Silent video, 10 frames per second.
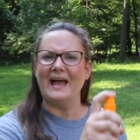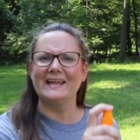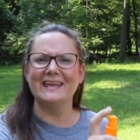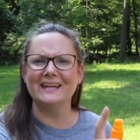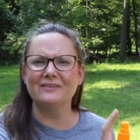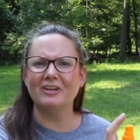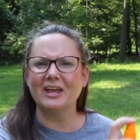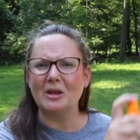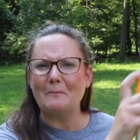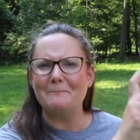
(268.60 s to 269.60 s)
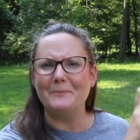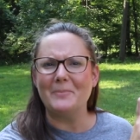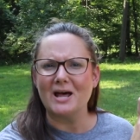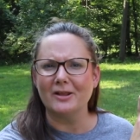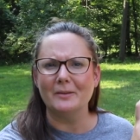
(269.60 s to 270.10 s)
I can't even get a
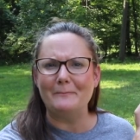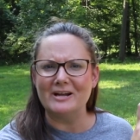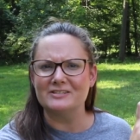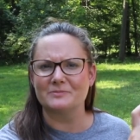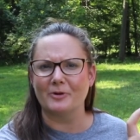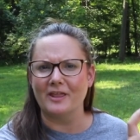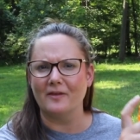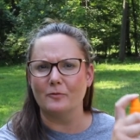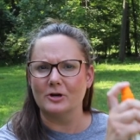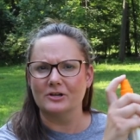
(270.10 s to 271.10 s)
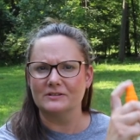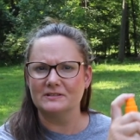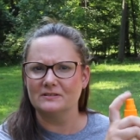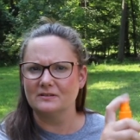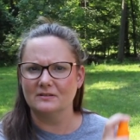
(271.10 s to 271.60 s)
bottle of bug spray that
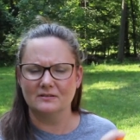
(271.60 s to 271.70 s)
works.